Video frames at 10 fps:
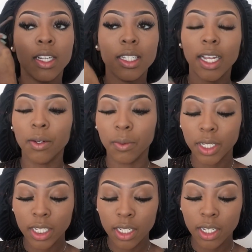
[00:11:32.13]
it's like a
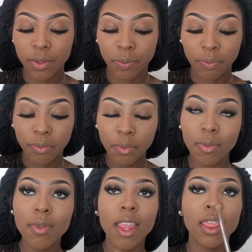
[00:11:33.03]
really
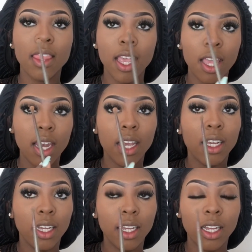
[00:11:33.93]
thin,
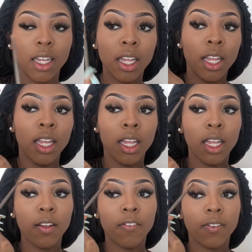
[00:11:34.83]

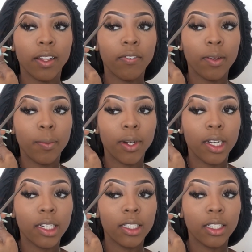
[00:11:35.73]
fluffy
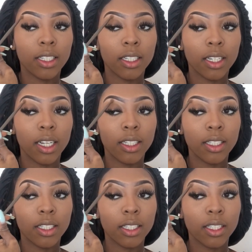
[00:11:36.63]
brush, and I
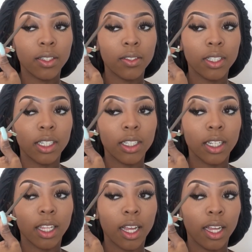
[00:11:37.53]
just use this
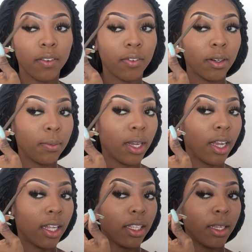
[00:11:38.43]
a lot for my
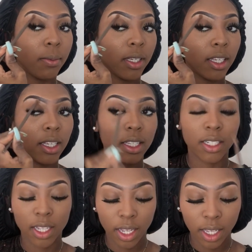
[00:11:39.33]
highlight
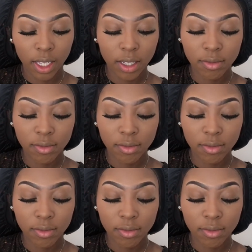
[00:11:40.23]
because, like,